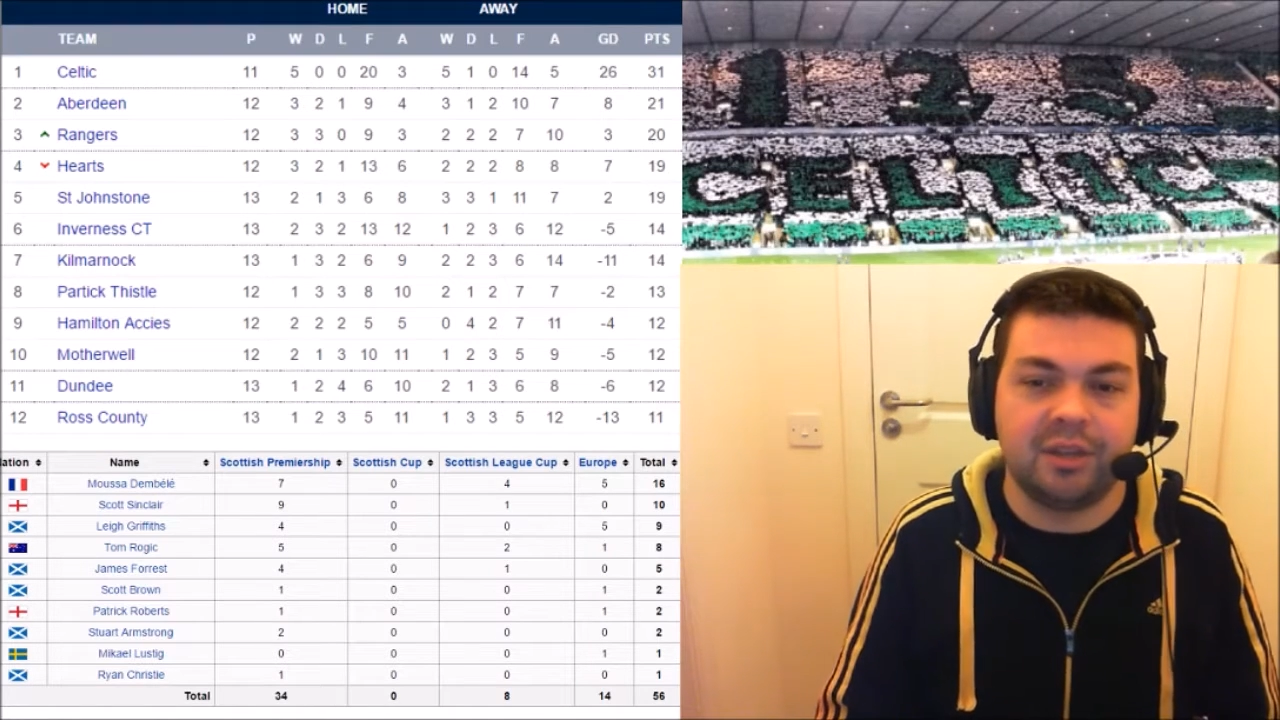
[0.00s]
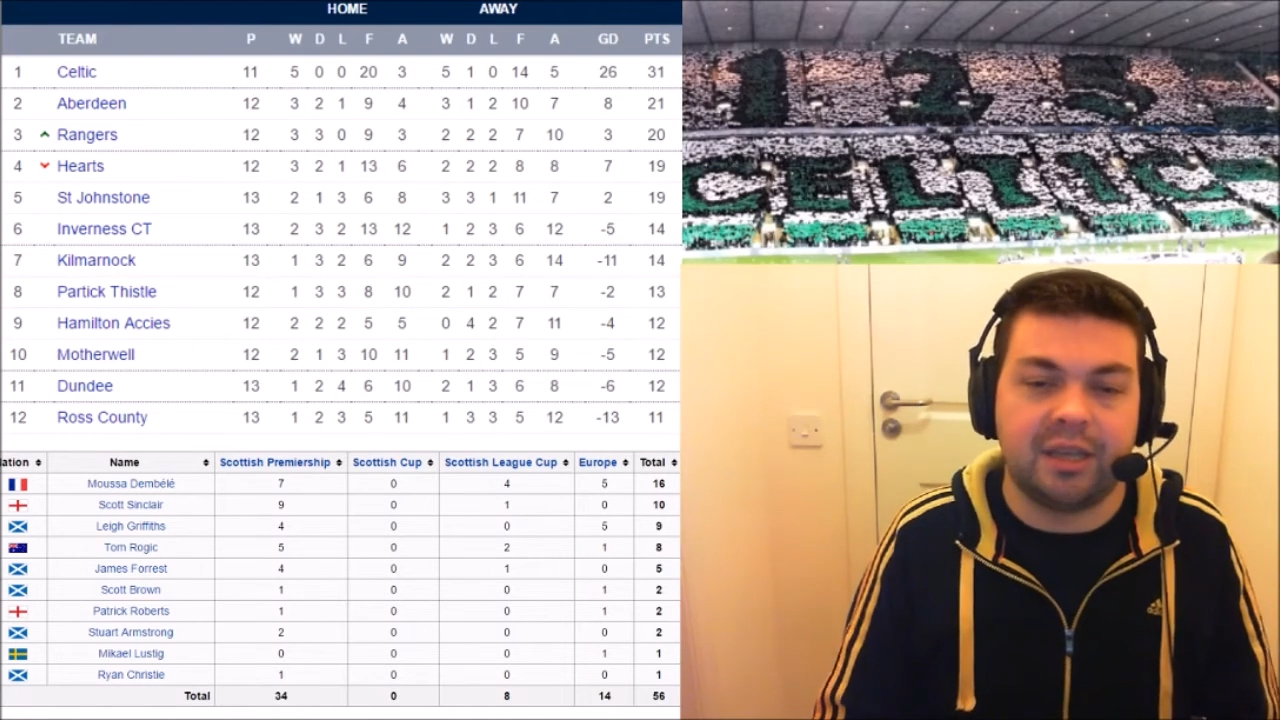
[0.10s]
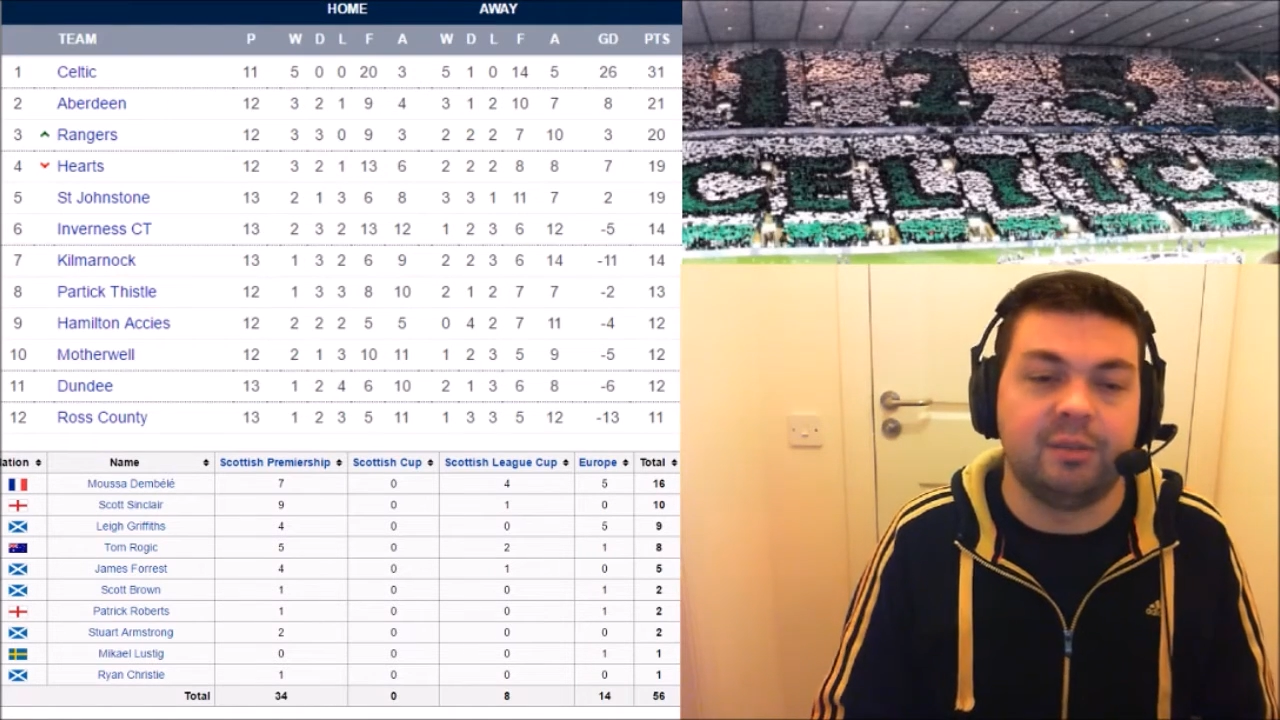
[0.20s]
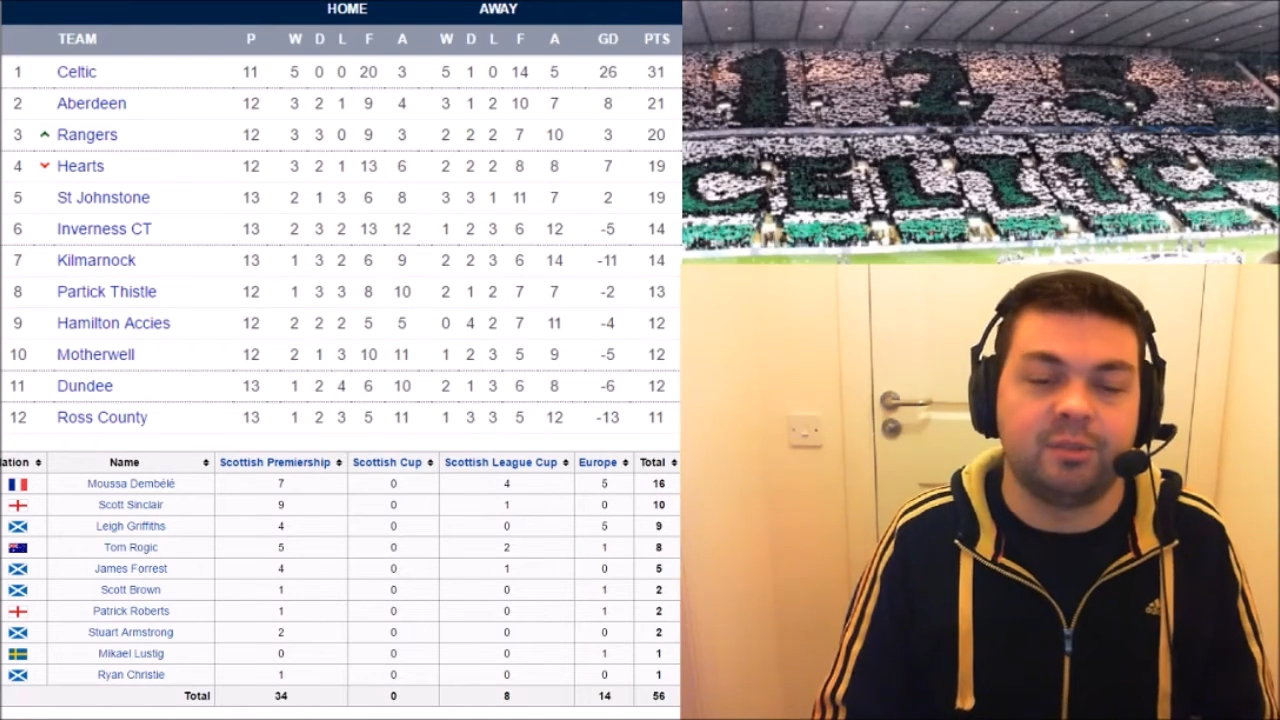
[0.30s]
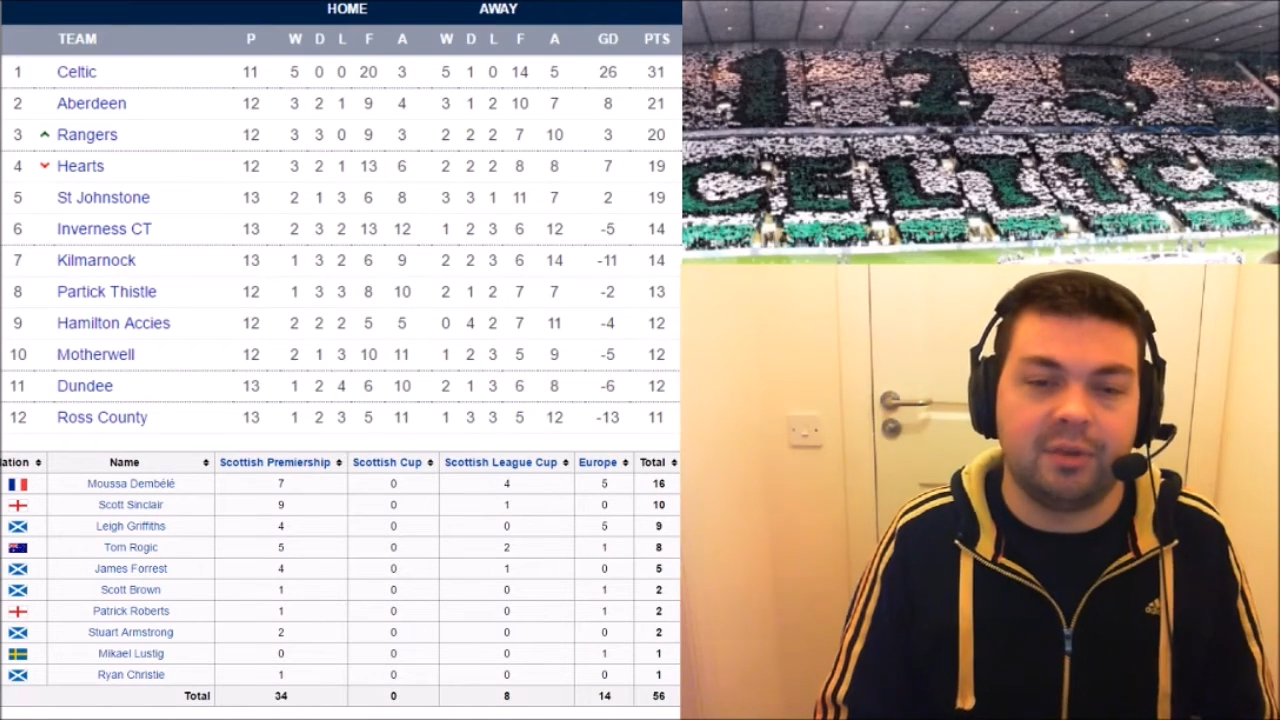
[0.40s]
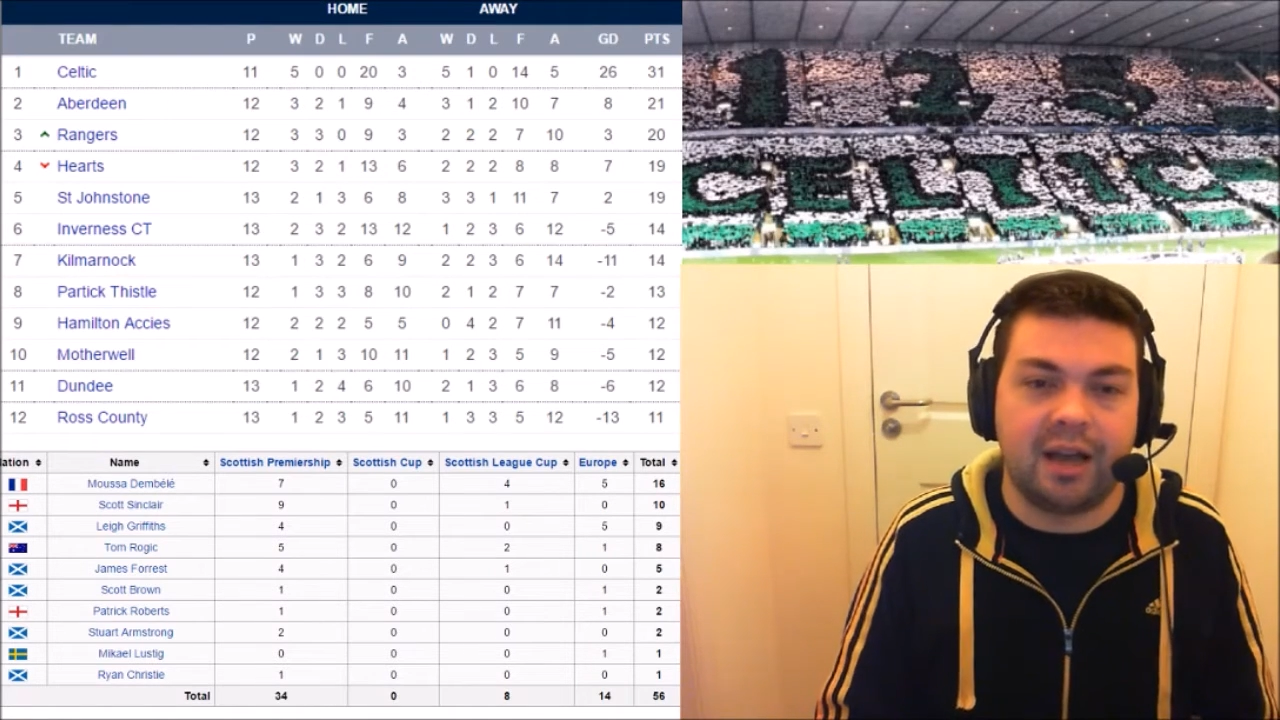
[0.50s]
of the games have been